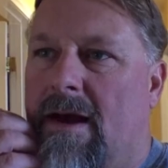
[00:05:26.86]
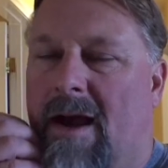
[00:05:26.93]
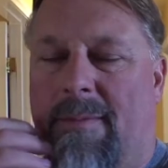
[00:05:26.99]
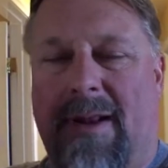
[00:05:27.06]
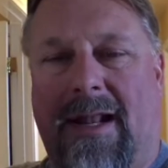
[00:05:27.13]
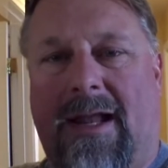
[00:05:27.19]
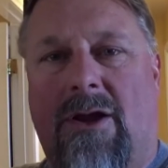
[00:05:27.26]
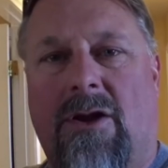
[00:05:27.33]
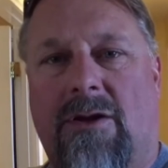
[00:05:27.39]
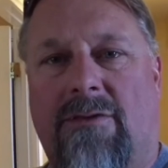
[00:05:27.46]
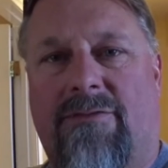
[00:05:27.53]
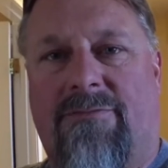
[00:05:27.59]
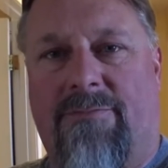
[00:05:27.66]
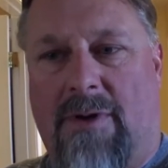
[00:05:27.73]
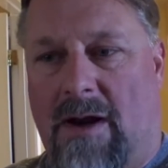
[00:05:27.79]
I mean, I could
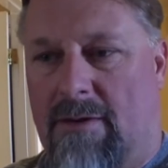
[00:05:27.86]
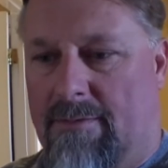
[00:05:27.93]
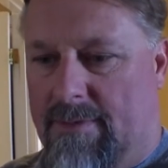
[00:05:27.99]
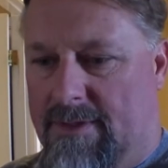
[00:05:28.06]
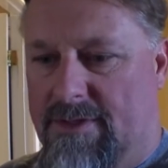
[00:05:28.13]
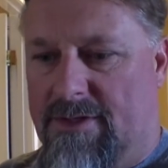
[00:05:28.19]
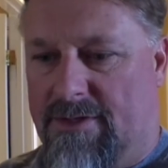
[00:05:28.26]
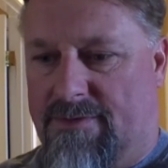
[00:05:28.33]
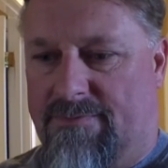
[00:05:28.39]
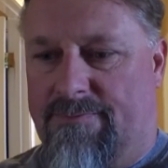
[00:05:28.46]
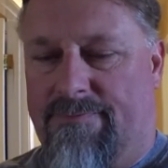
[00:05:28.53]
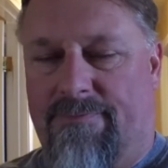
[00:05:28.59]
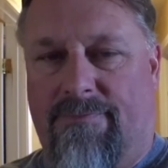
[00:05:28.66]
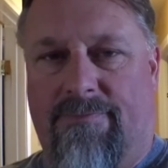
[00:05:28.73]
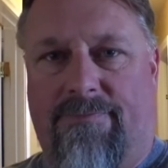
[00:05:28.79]
have probably just
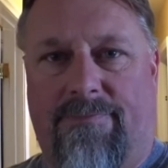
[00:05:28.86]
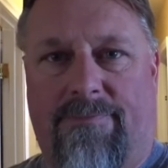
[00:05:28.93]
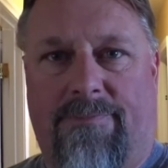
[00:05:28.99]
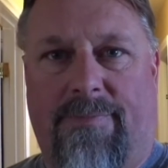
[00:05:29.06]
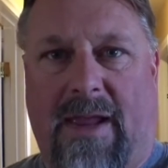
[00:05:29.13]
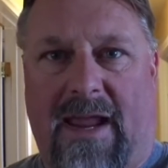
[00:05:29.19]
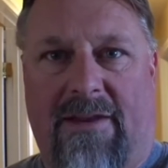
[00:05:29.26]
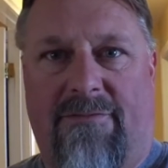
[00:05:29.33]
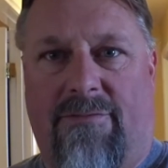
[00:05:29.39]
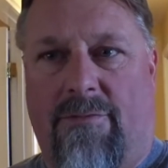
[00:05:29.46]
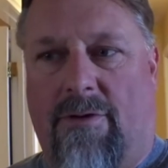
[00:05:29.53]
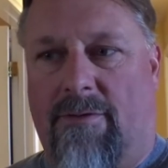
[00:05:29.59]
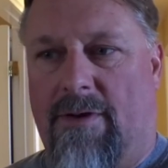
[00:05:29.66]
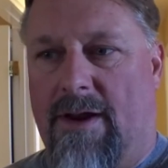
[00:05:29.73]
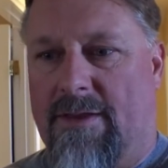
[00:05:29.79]
paid
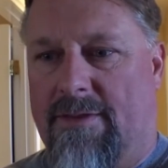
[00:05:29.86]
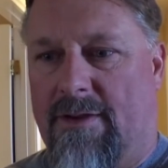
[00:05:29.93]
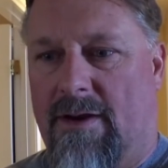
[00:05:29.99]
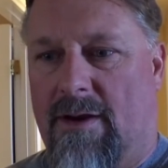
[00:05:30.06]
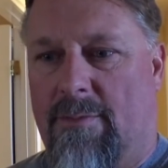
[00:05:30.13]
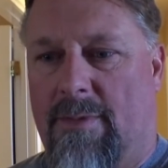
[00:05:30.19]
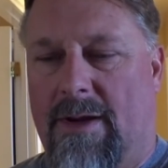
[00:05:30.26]
for it right there,